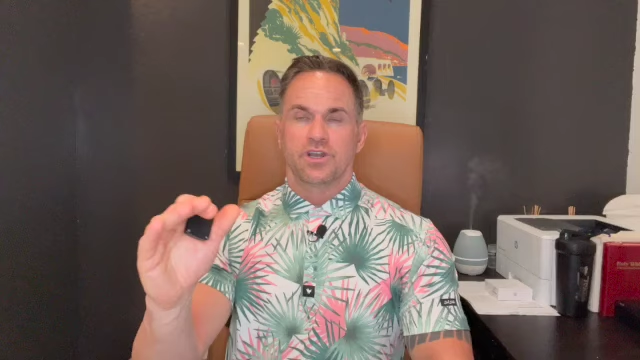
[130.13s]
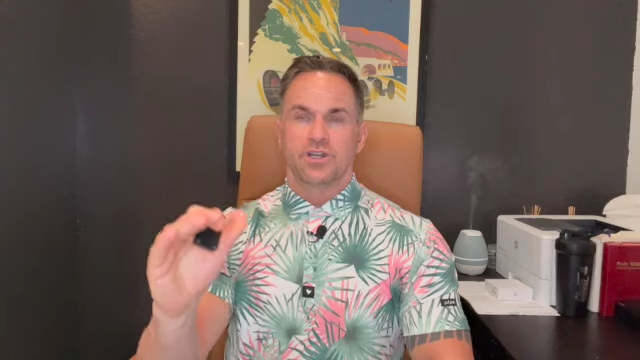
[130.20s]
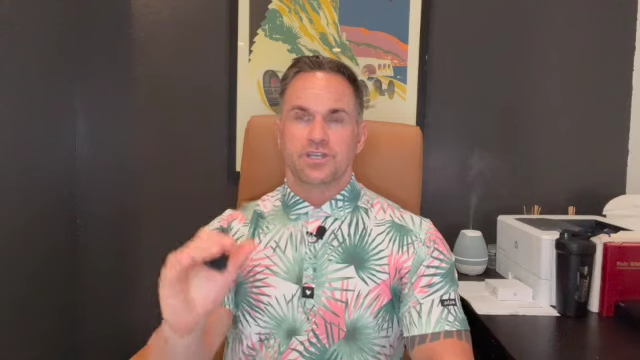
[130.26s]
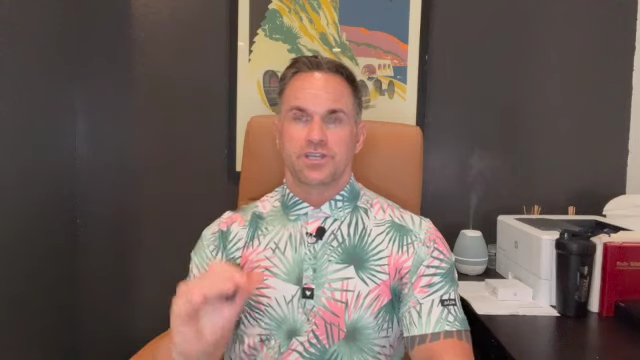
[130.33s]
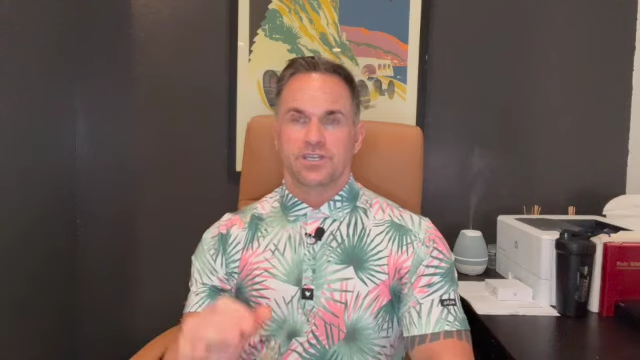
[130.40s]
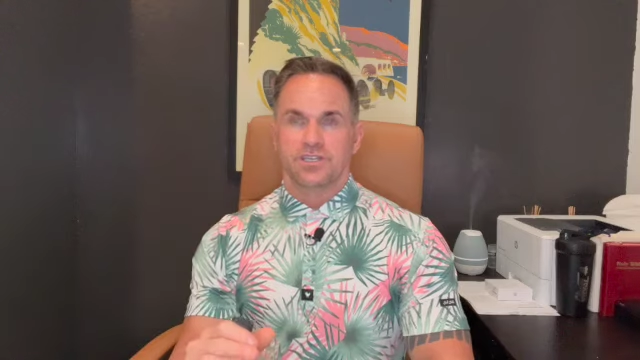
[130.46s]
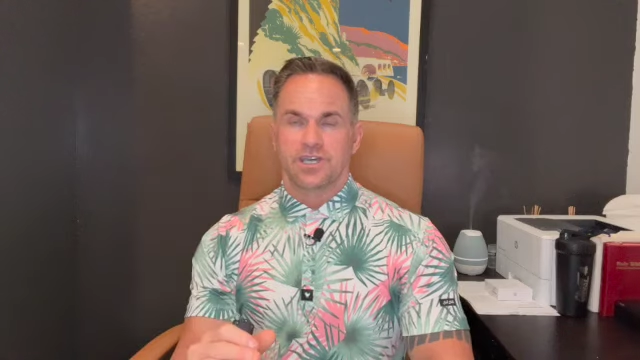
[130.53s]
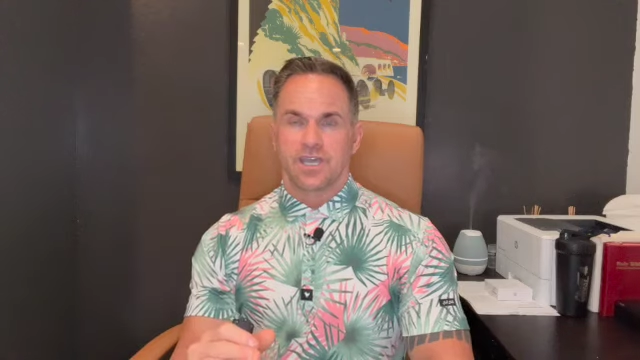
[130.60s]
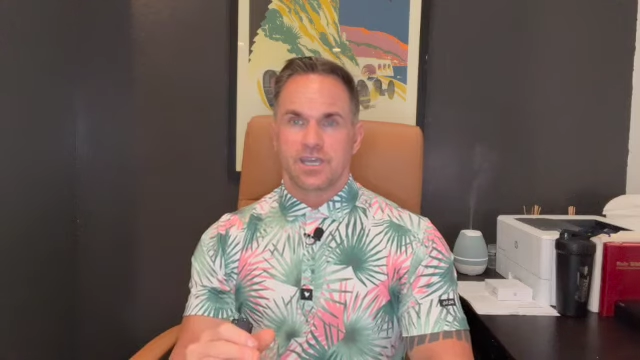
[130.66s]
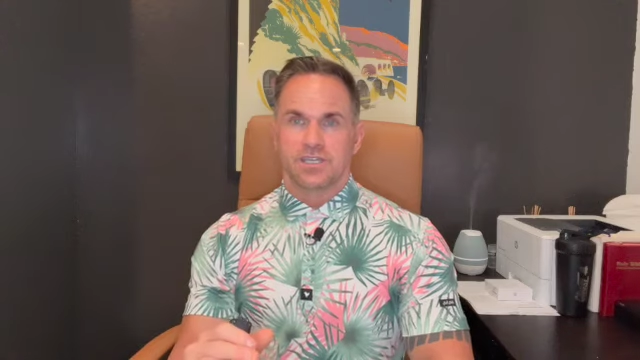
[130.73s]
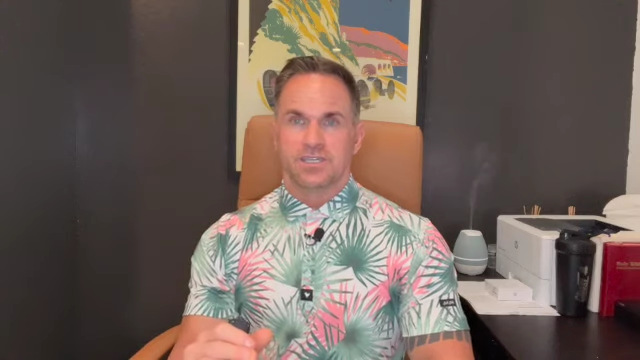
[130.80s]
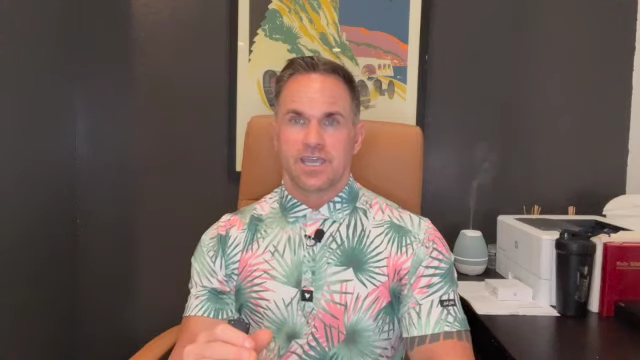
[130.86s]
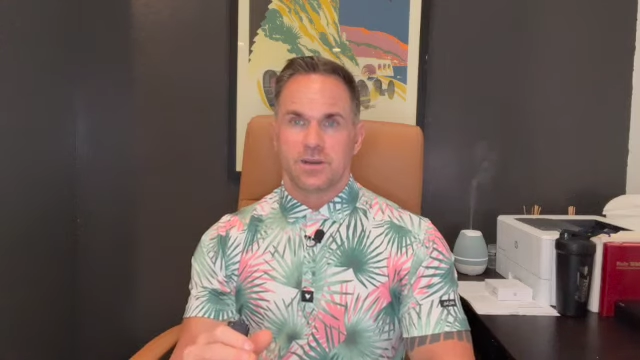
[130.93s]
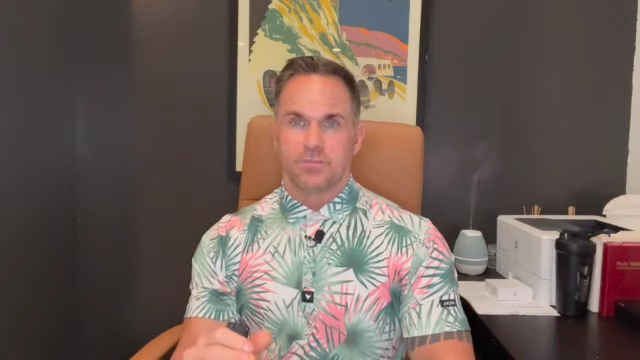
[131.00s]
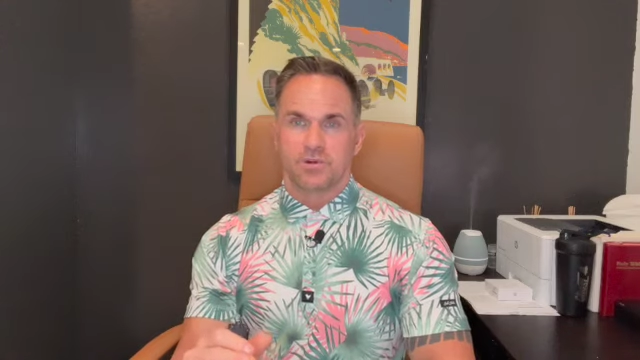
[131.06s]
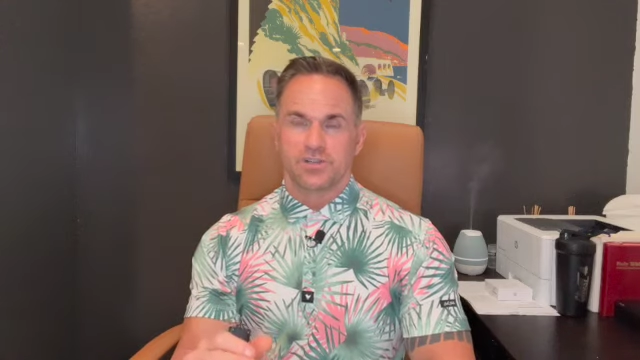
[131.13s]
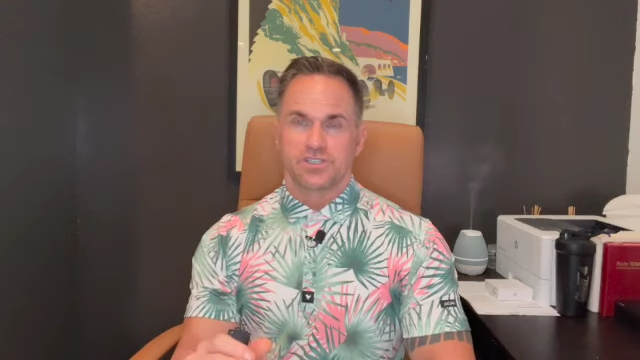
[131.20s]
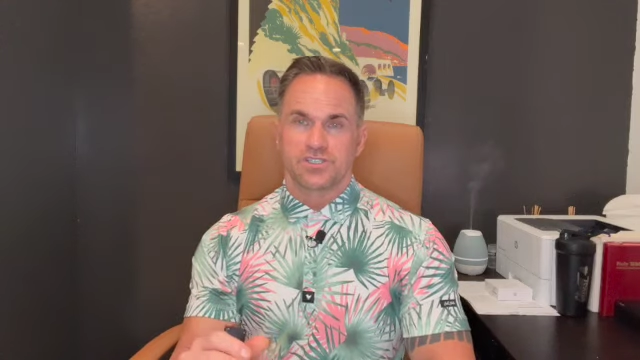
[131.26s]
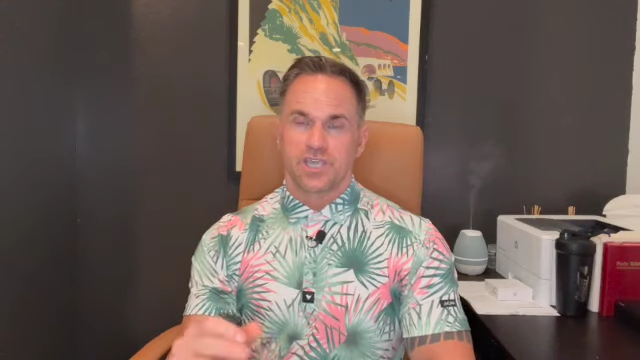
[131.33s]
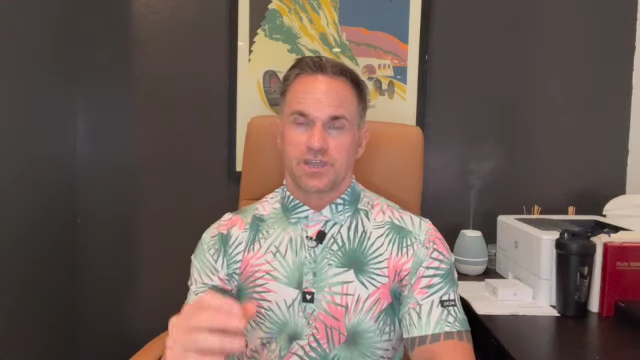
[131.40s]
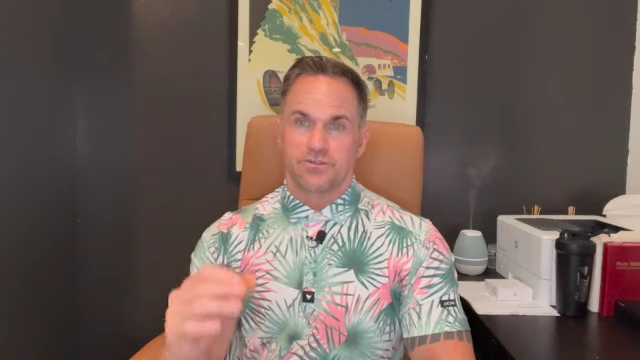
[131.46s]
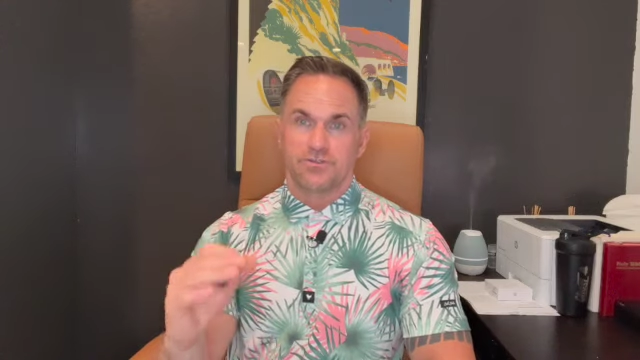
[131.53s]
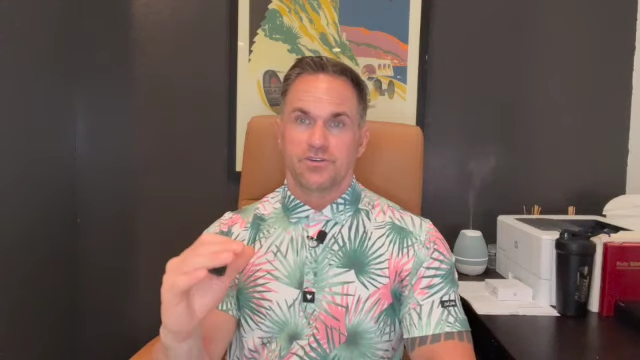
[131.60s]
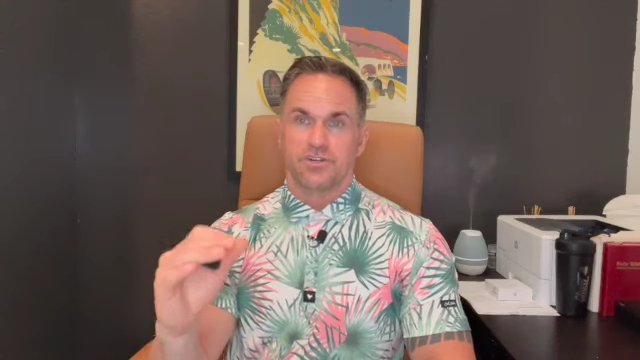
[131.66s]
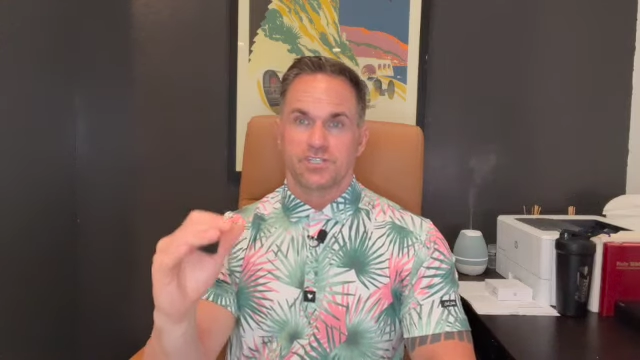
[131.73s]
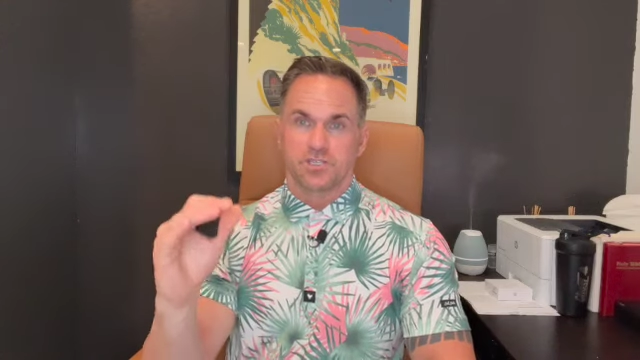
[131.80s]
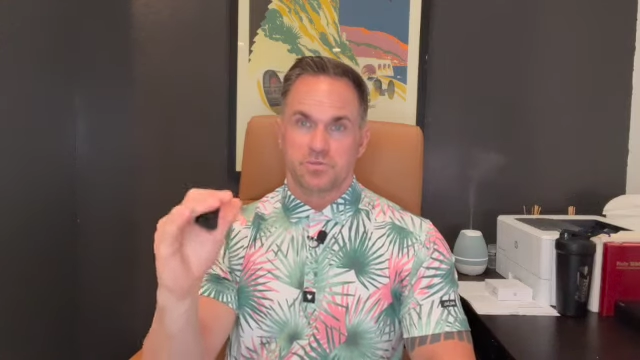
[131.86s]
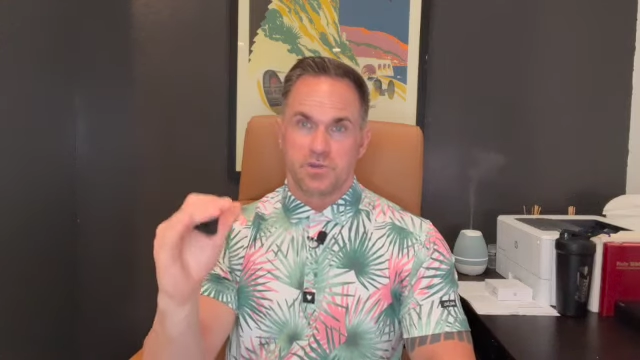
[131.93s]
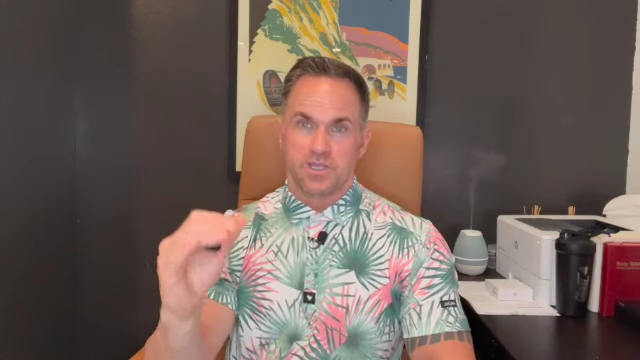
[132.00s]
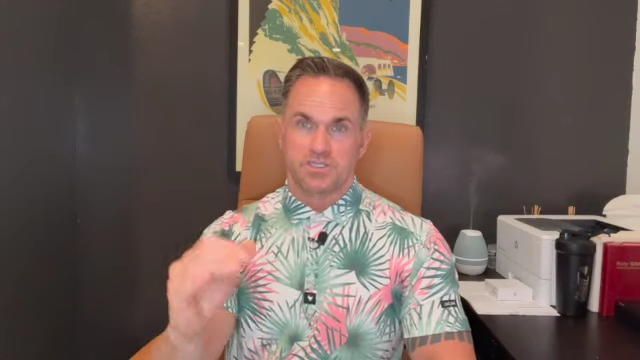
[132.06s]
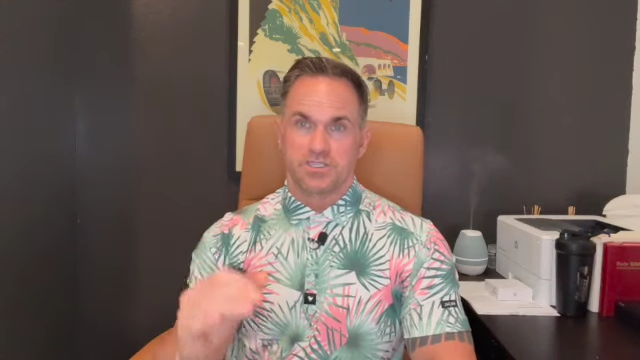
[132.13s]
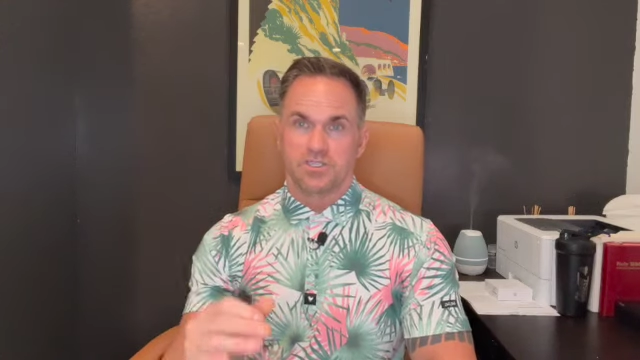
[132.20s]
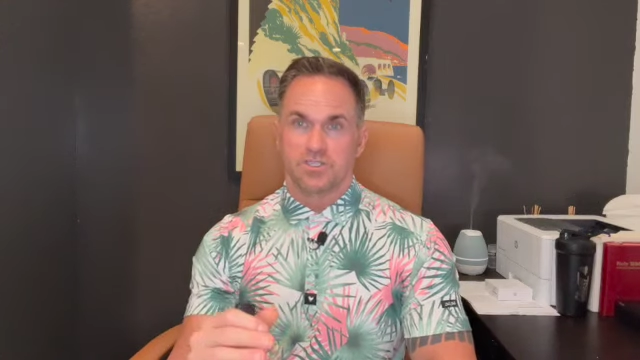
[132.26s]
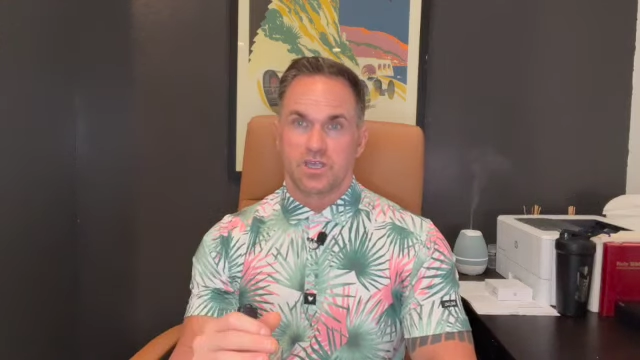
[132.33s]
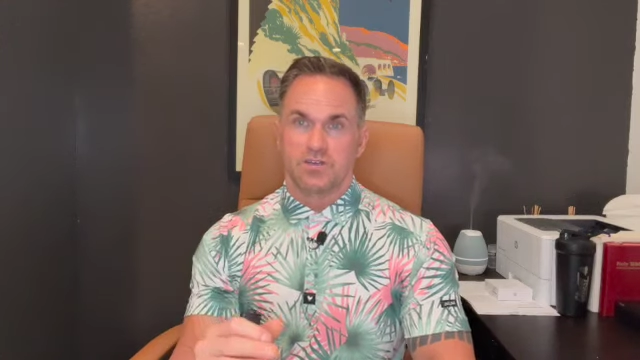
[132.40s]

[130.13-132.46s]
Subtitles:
to deduct 10% for expenses